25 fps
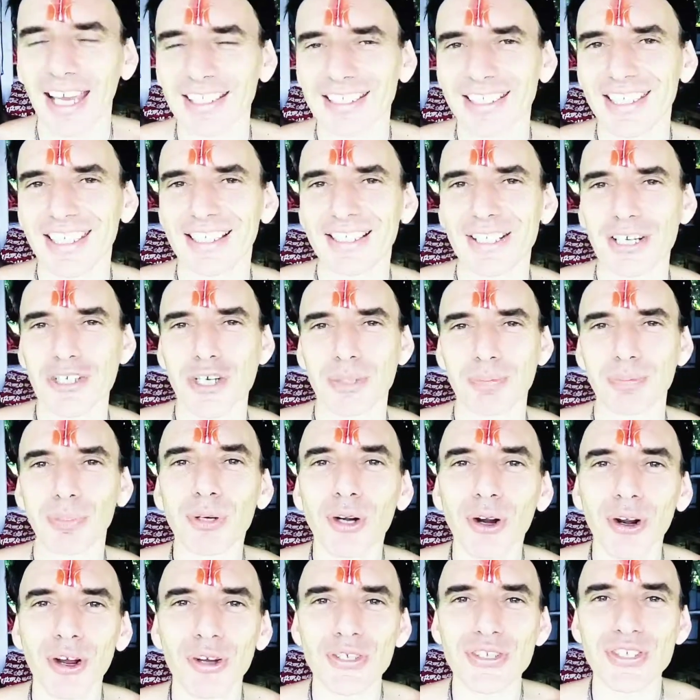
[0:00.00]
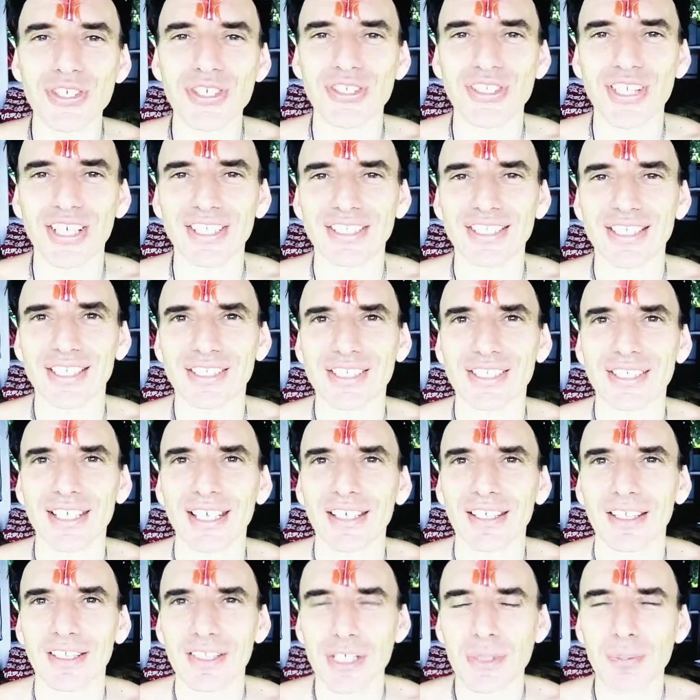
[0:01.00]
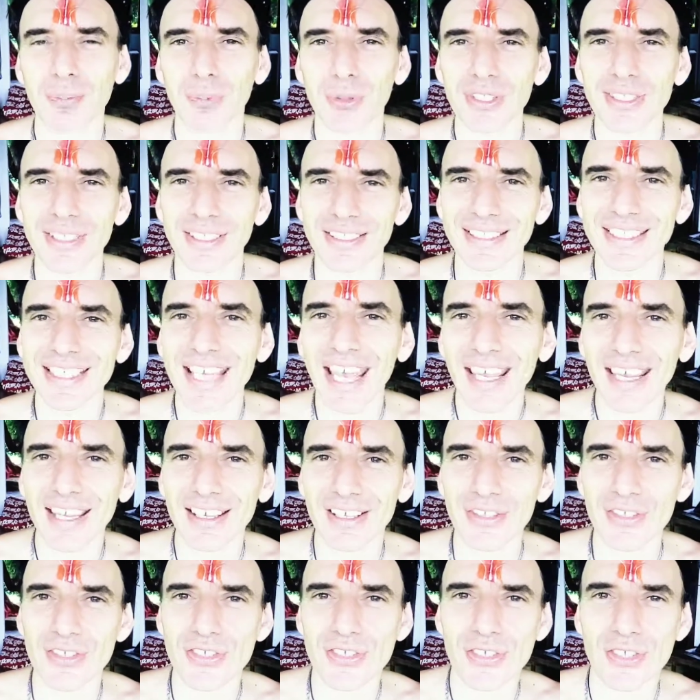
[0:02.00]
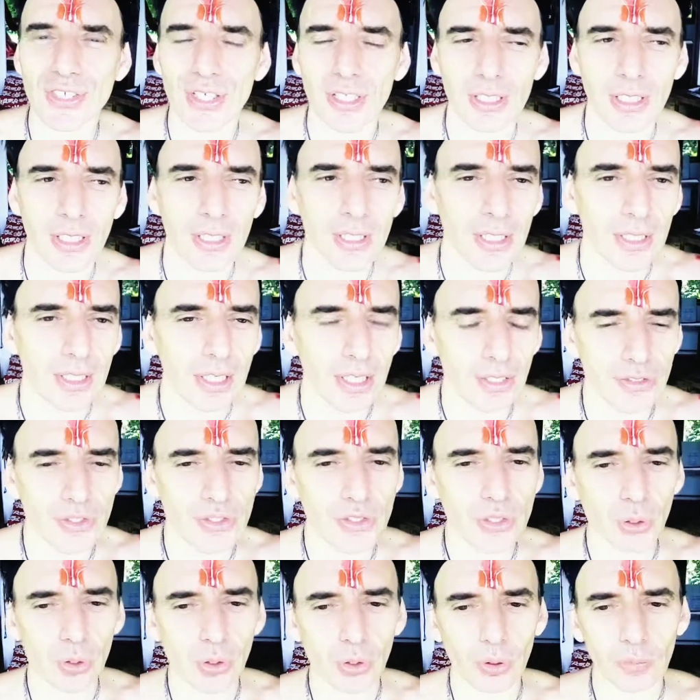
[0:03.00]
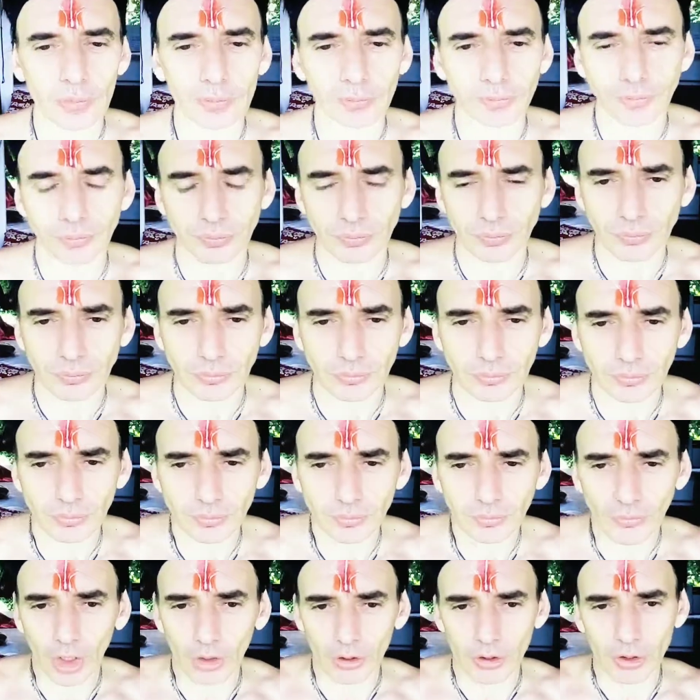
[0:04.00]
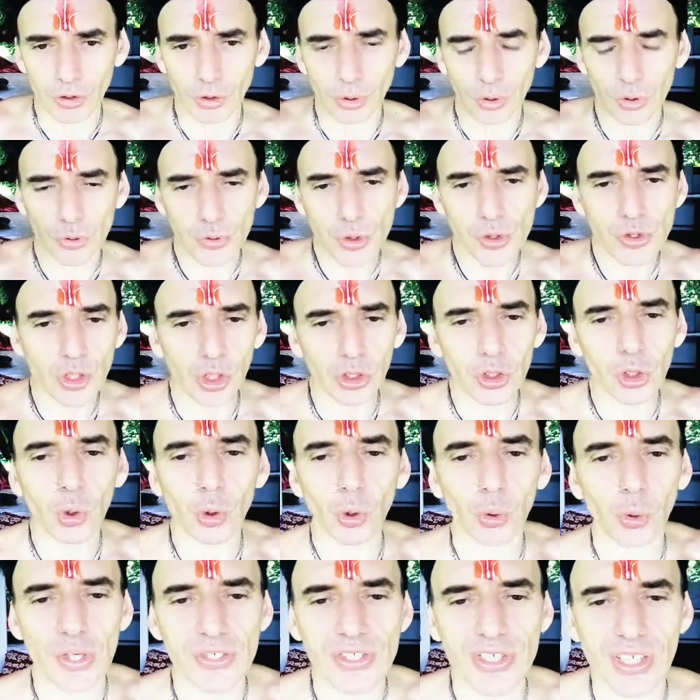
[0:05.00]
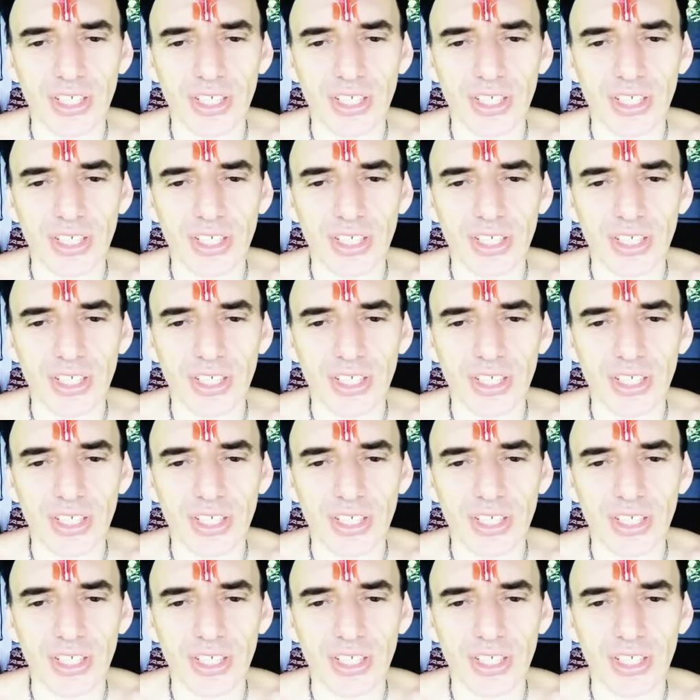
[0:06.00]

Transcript: annihilation process that is, that is pretty intense. And so, you know, those are core